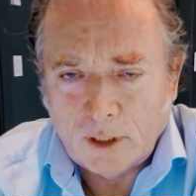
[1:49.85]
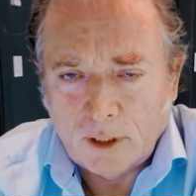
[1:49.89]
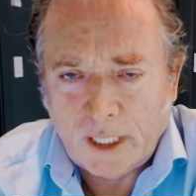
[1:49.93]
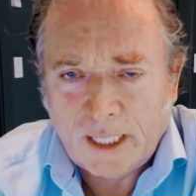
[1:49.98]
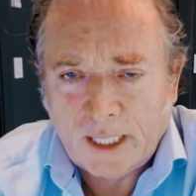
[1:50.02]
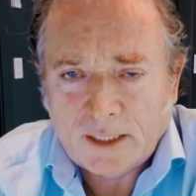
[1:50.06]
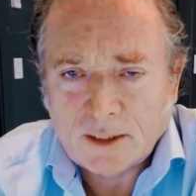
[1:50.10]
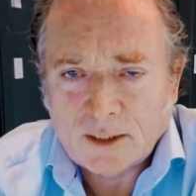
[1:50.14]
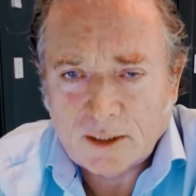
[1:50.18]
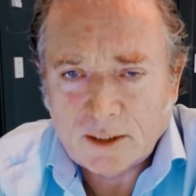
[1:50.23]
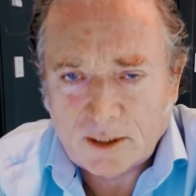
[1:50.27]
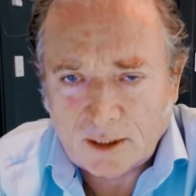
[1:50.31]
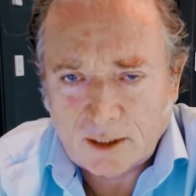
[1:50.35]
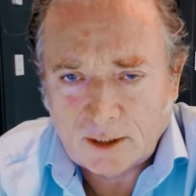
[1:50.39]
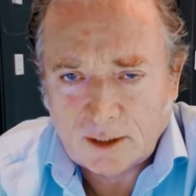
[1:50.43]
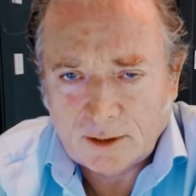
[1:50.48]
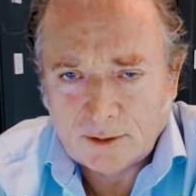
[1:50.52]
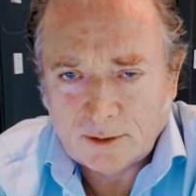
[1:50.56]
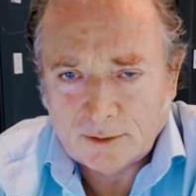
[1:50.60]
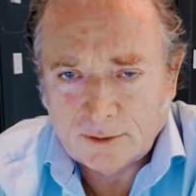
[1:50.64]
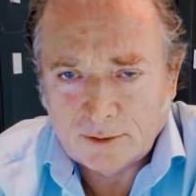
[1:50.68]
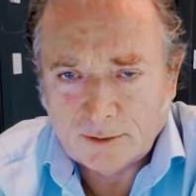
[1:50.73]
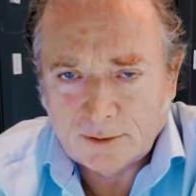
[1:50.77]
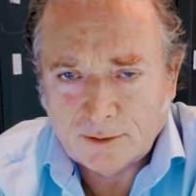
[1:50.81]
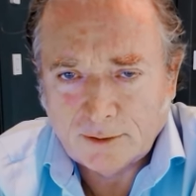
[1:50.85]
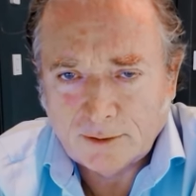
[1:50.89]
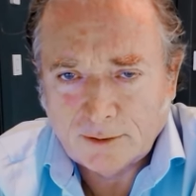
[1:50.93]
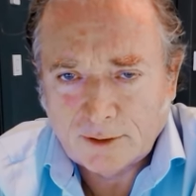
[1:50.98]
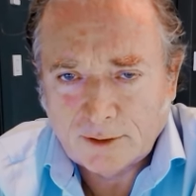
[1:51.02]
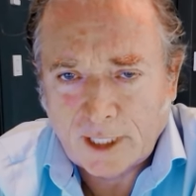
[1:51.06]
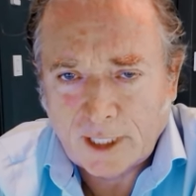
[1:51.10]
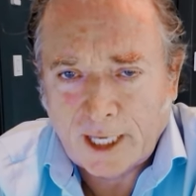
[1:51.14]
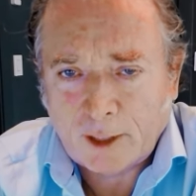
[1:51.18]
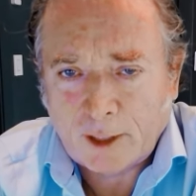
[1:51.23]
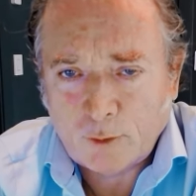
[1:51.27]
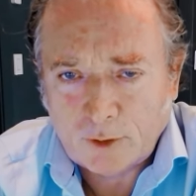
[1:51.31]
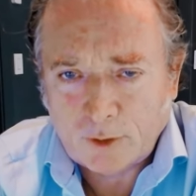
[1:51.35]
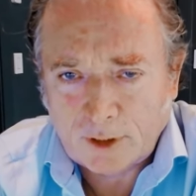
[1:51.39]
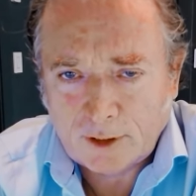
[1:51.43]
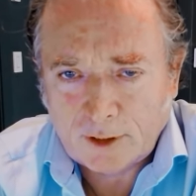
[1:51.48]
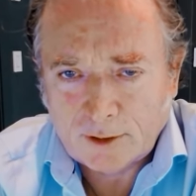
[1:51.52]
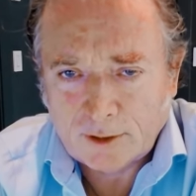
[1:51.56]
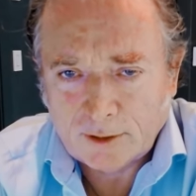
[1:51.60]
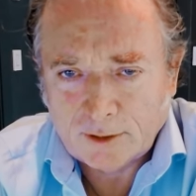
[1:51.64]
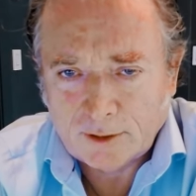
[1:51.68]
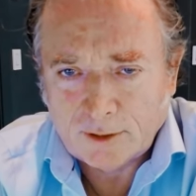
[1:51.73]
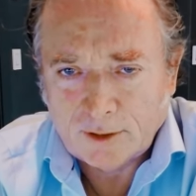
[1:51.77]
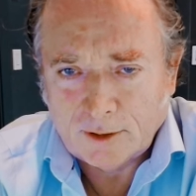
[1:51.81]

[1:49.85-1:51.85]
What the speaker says: entity equity,